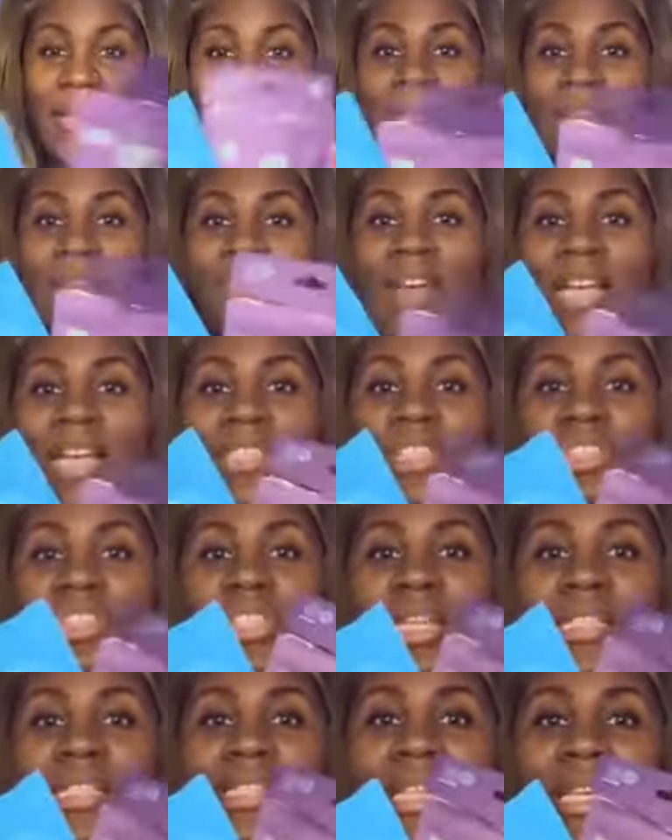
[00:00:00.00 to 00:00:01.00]
If I
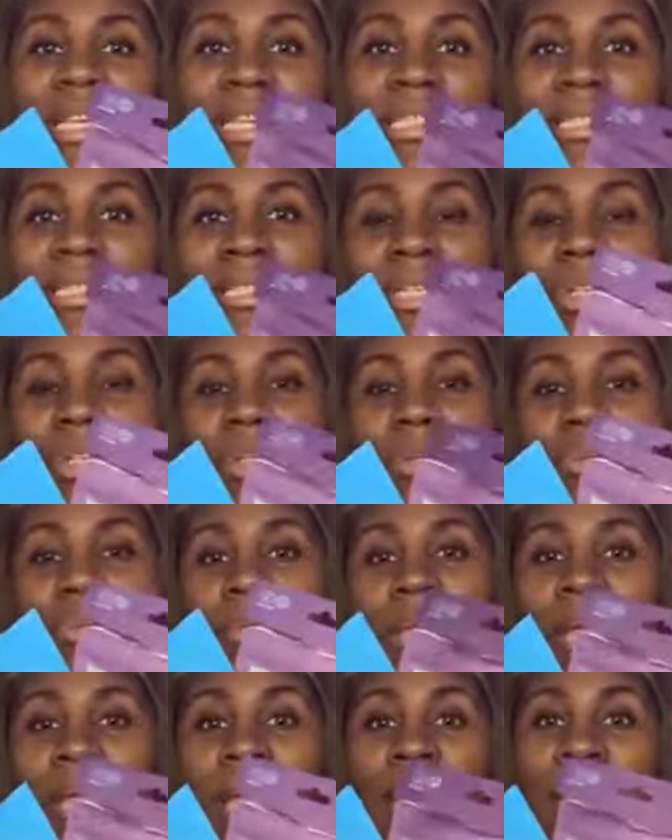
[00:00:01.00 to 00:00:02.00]
suggest these to
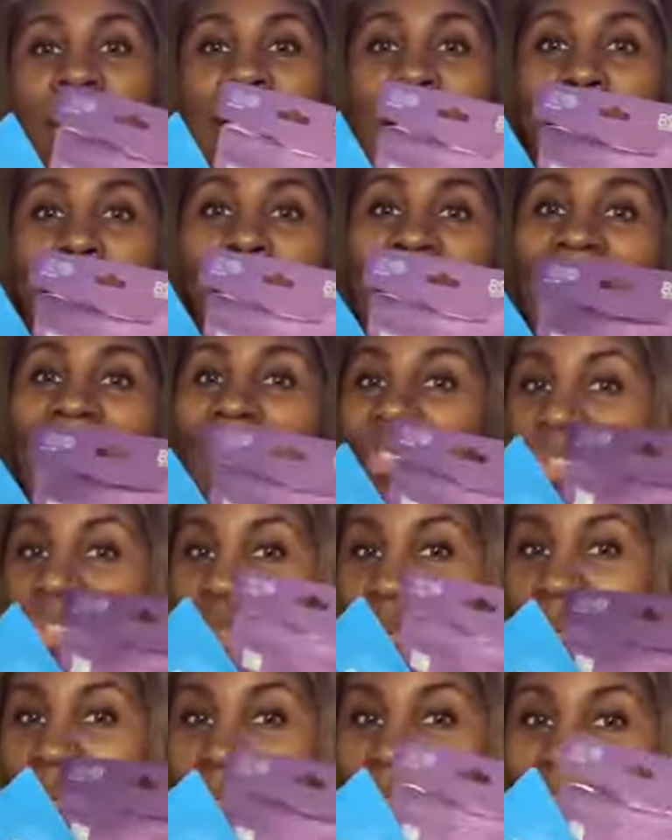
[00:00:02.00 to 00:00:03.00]
you, and I patch
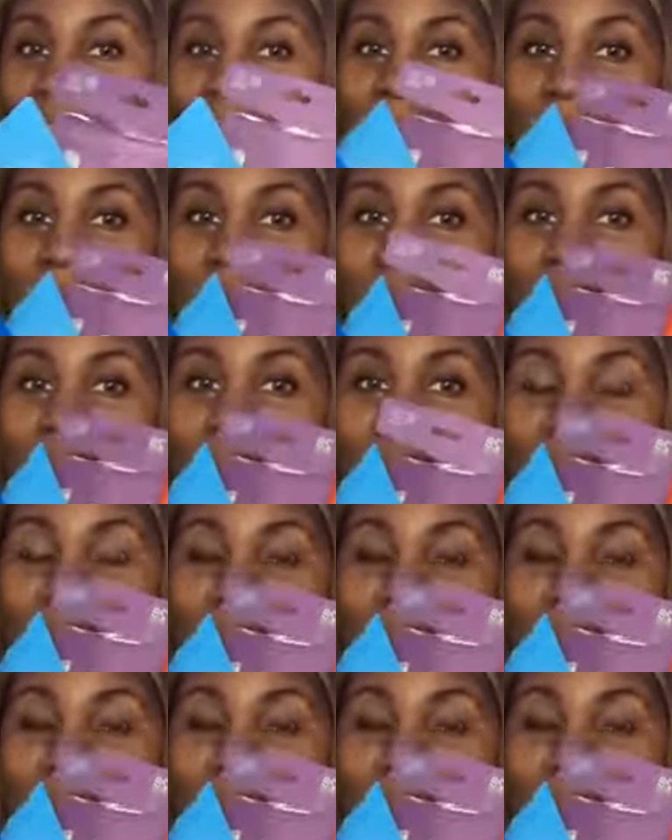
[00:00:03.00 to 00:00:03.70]
you with these,